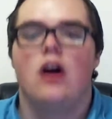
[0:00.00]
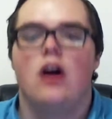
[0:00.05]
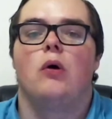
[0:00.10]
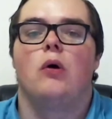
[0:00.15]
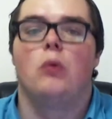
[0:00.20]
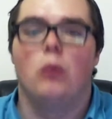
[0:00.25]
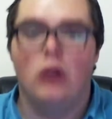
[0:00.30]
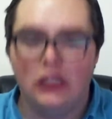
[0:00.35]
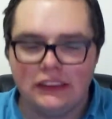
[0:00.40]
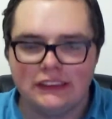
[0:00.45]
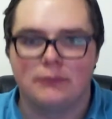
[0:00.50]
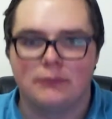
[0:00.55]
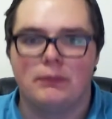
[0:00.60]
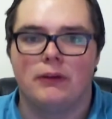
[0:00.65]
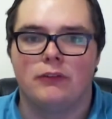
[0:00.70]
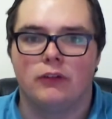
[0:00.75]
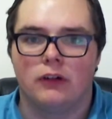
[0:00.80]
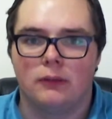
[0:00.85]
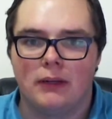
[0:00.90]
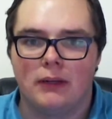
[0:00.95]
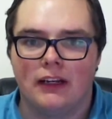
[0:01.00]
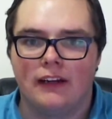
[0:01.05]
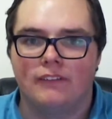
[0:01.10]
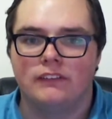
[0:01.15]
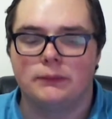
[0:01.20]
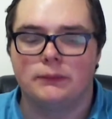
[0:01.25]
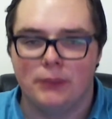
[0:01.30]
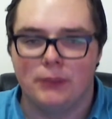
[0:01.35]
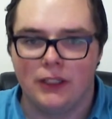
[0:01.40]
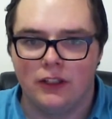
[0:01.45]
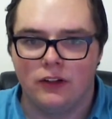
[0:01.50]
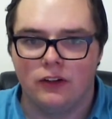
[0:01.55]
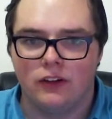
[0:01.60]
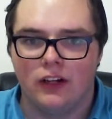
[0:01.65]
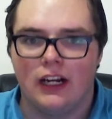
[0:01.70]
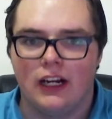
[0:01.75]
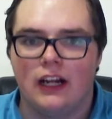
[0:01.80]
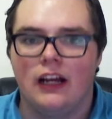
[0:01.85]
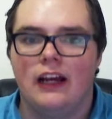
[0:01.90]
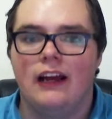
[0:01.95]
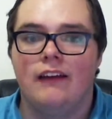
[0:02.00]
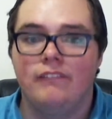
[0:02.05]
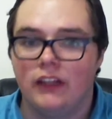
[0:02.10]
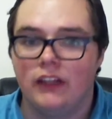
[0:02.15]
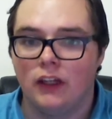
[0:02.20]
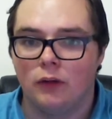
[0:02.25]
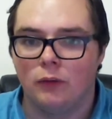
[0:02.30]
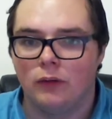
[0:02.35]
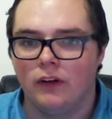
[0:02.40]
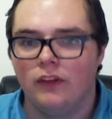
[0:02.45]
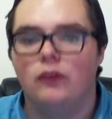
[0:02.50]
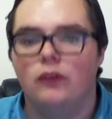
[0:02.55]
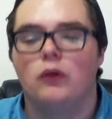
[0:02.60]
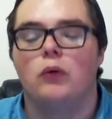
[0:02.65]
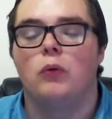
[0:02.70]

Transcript: What's up, everyone? My name is Biku, and I am here with